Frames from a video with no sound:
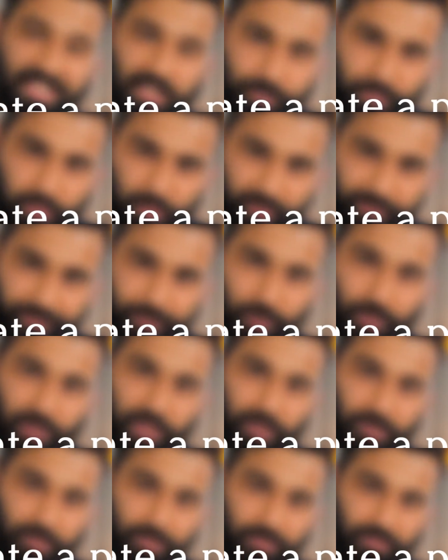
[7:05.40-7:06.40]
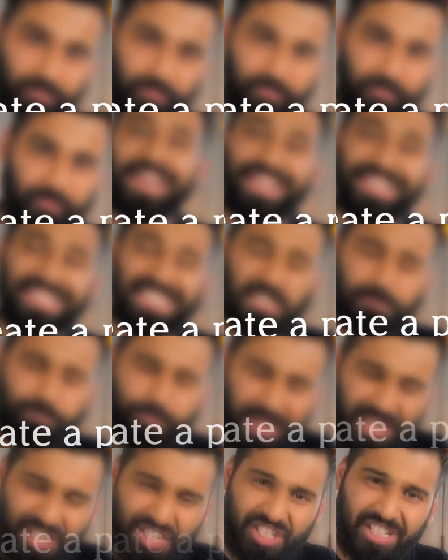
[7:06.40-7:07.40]
a portfolio.
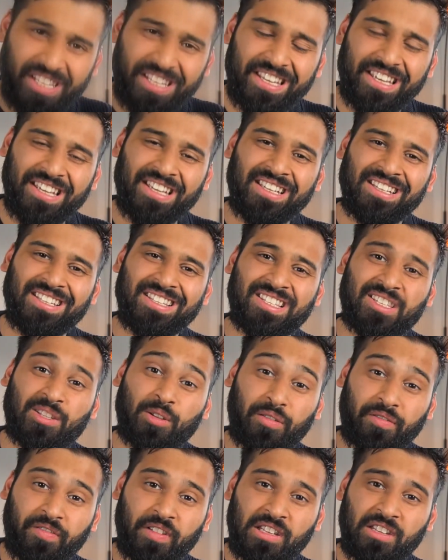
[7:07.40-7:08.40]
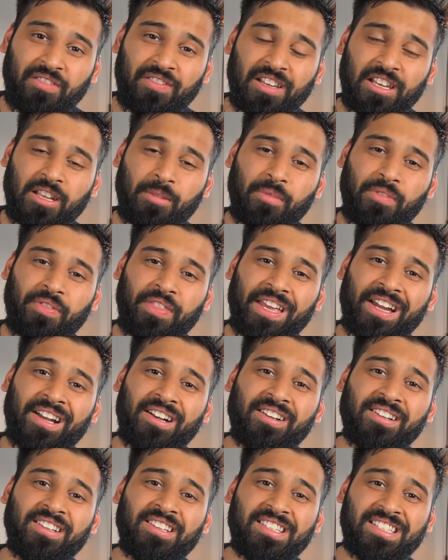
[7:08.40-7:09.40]
Especially in software development,
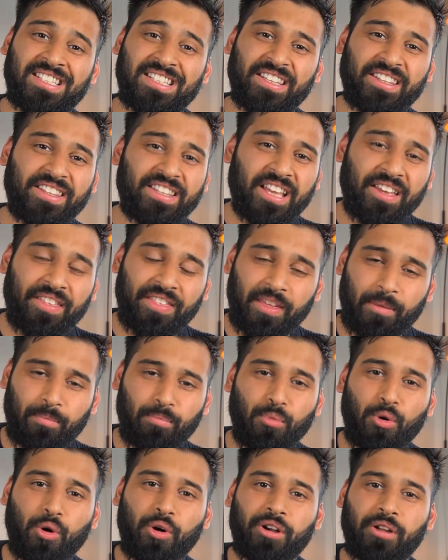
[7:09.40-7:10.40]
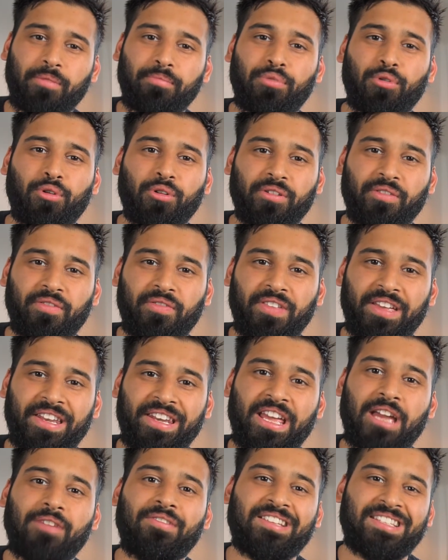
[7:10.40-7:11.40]
there is nothing more important than
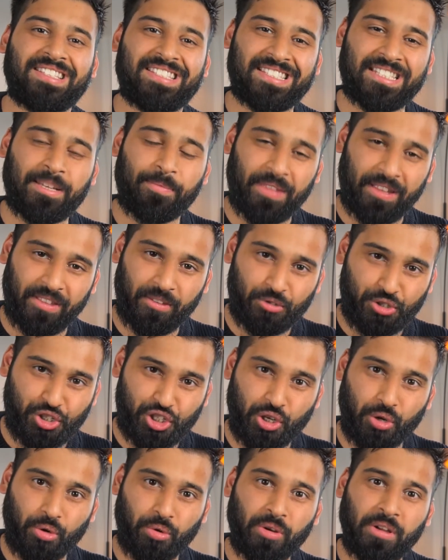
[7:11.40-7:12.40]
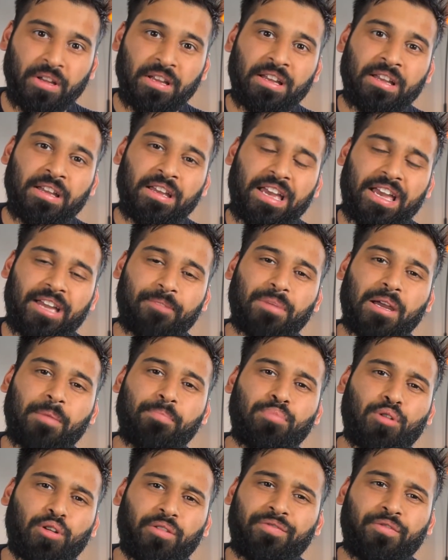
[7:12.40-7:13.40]
having something to show. And by
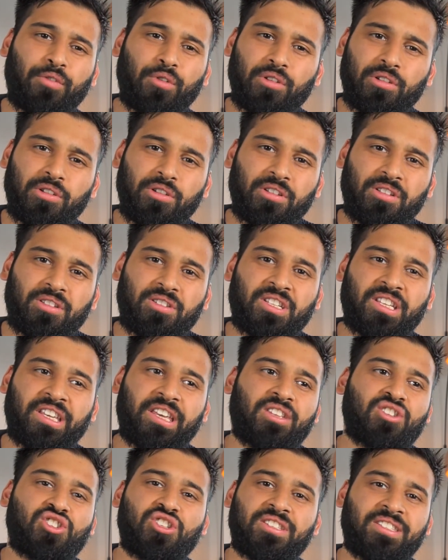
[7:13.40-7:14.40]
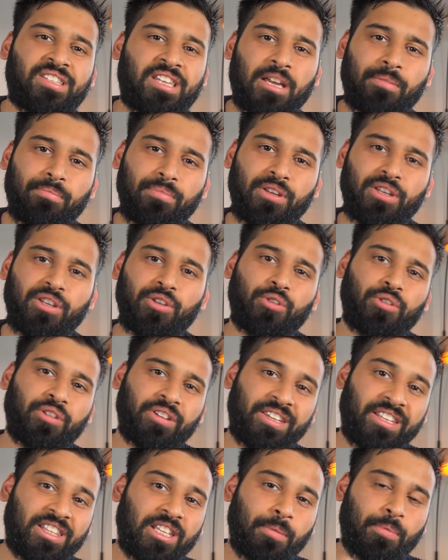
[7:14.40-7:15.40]
portfolio, it just can be your
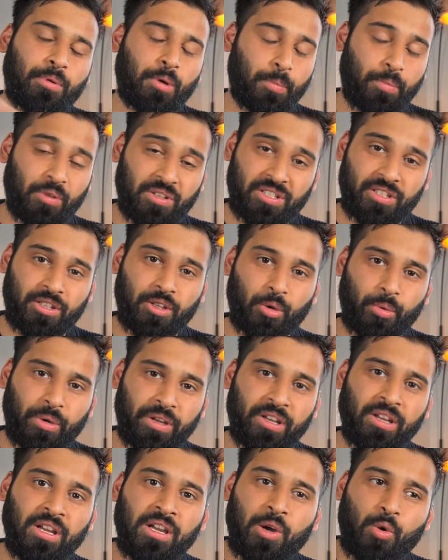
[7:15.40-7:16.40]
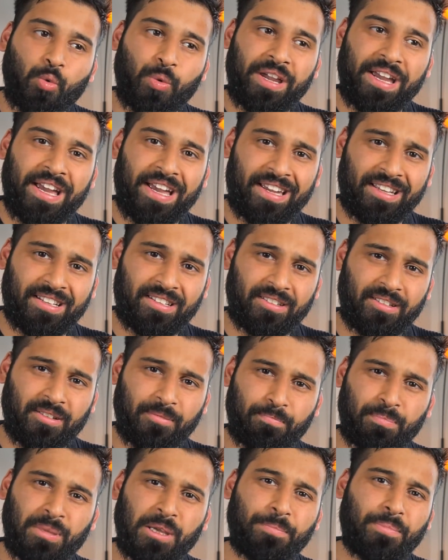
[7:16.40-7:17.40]
GitHub repository. We had
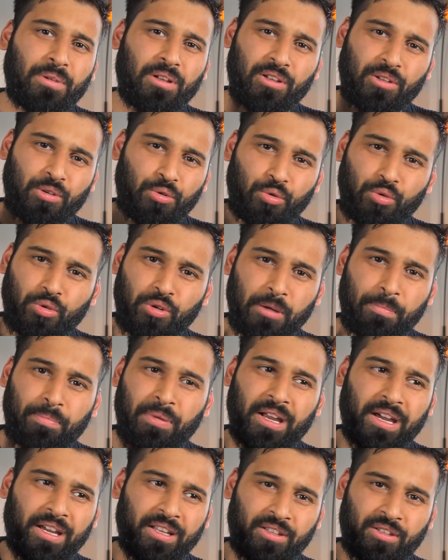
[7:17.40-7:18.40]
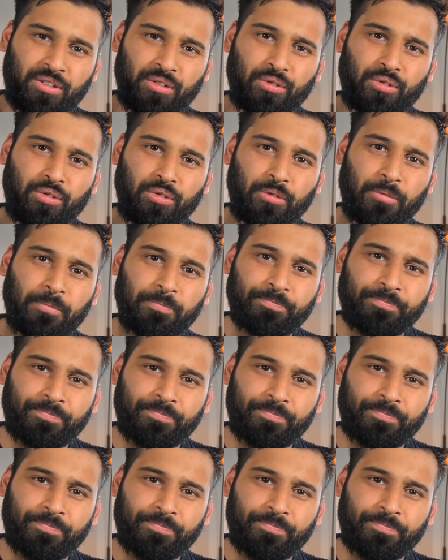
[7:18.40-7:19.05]
people who applied to